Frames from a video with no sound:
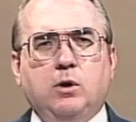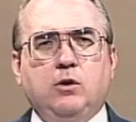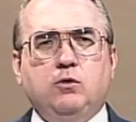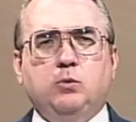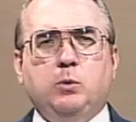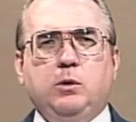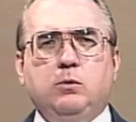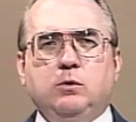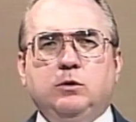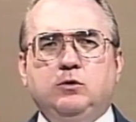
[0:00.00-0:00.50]
to,
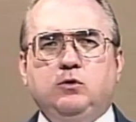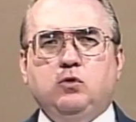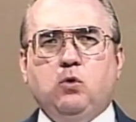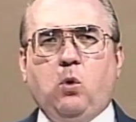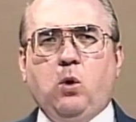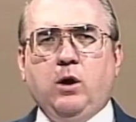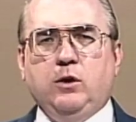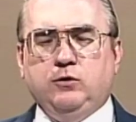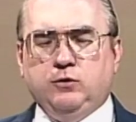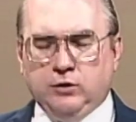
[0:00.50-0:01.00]
as we
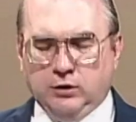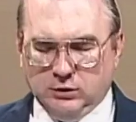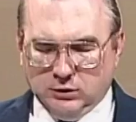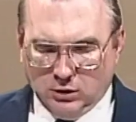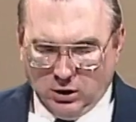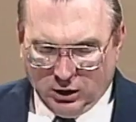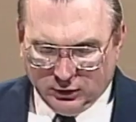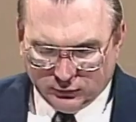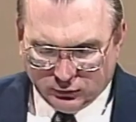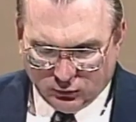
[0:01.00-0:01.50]
rejoice in
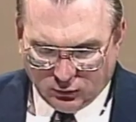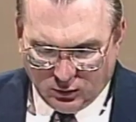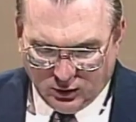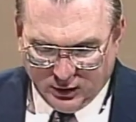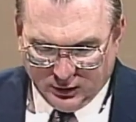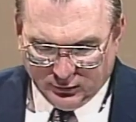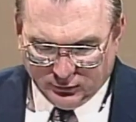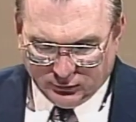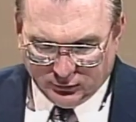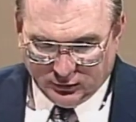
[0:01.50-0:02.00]
God's
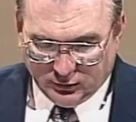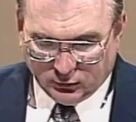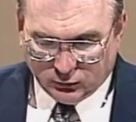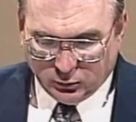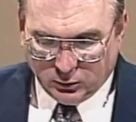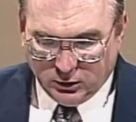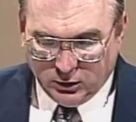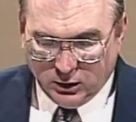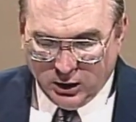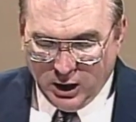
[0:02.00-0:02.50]
grace, and
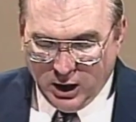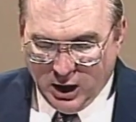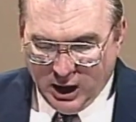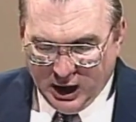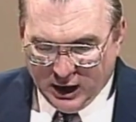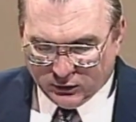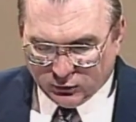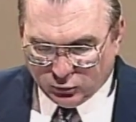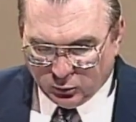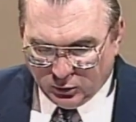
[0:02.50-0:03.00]
as we,
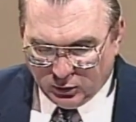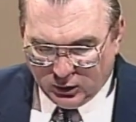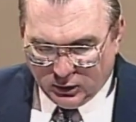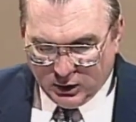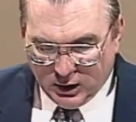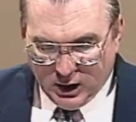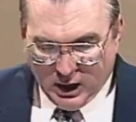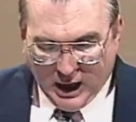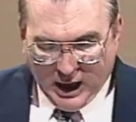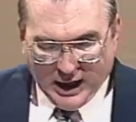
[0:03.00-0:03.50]
as
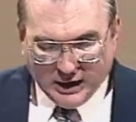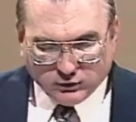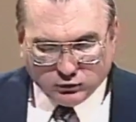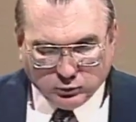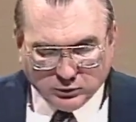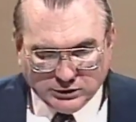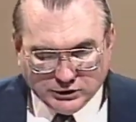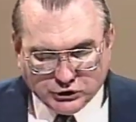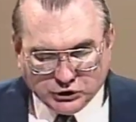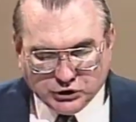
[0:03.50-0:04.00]
we,
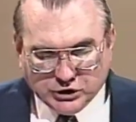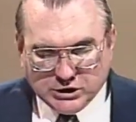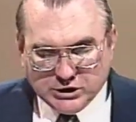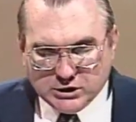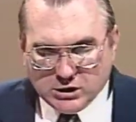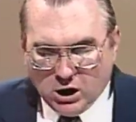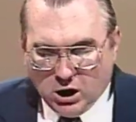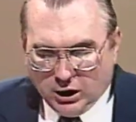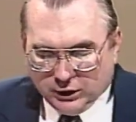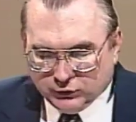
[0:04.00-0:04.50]
as we
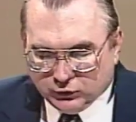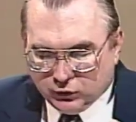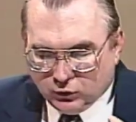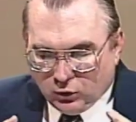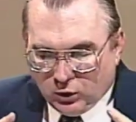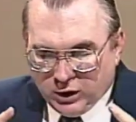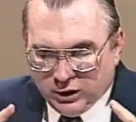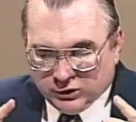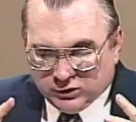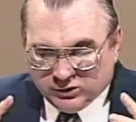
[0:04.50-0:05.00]
see God's
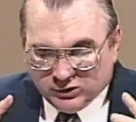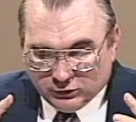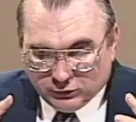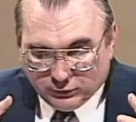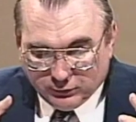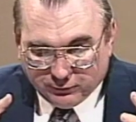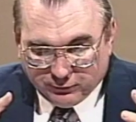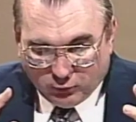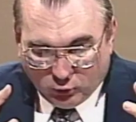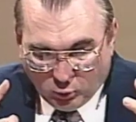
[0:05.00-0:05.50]
grace as,
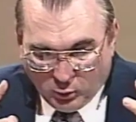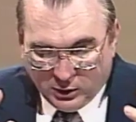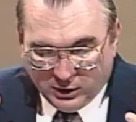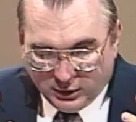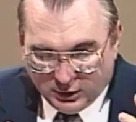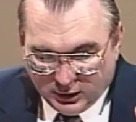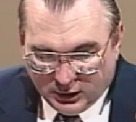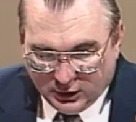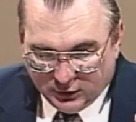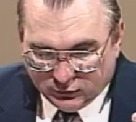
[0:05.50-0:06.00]
for
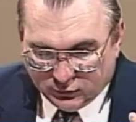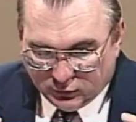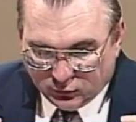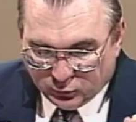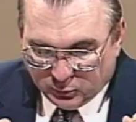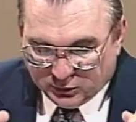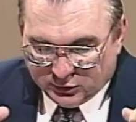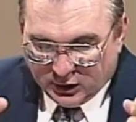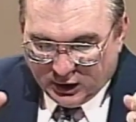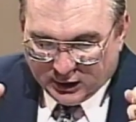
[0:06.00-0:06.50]
what it is, and
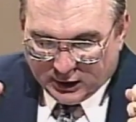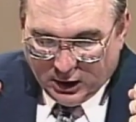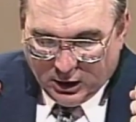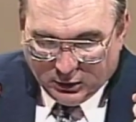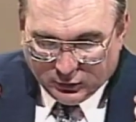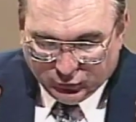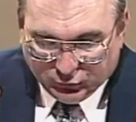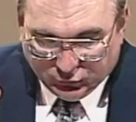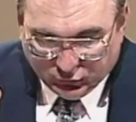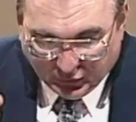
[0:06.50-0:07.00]
as we take
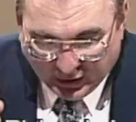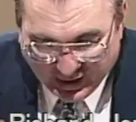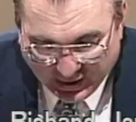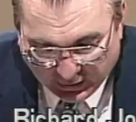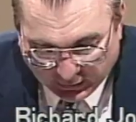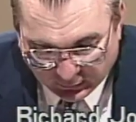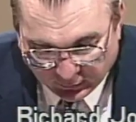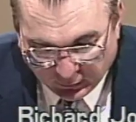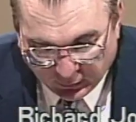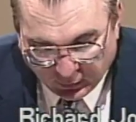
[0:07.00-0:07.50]
our
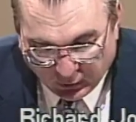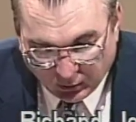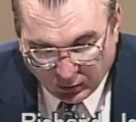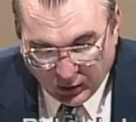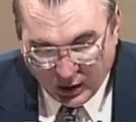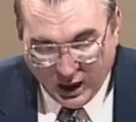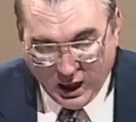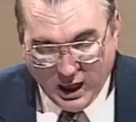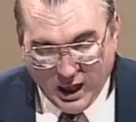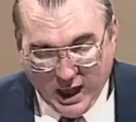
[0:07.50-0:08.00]
stand
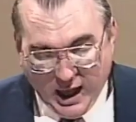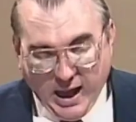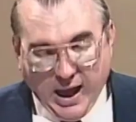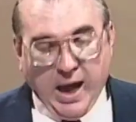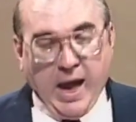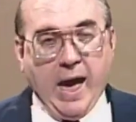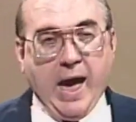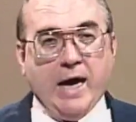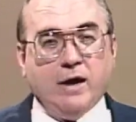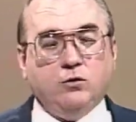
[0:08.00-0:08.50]
there,
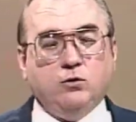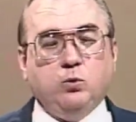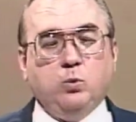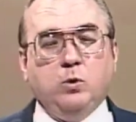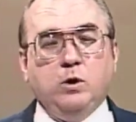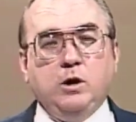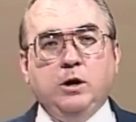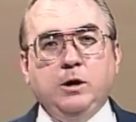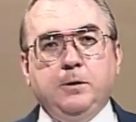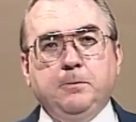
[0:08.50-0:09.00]
as
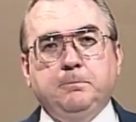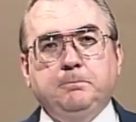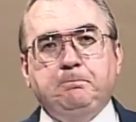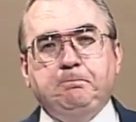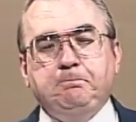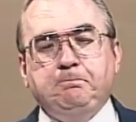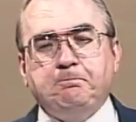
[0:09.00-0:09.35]
we,